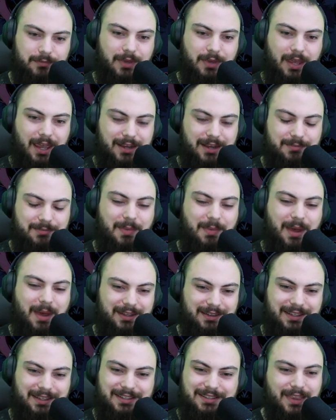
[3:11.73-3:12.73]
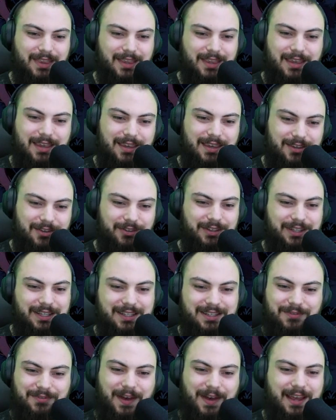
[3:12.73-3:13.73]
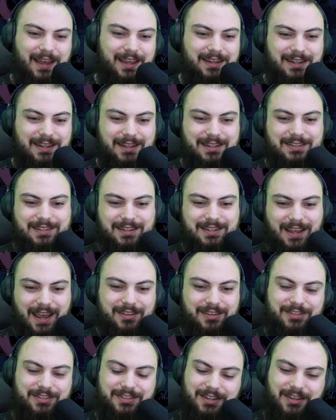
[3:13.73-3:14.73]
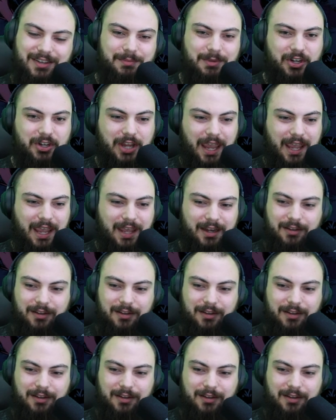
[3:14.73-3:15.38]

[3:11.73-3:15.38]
And mindless. You'll need to find it to gather some Arcana.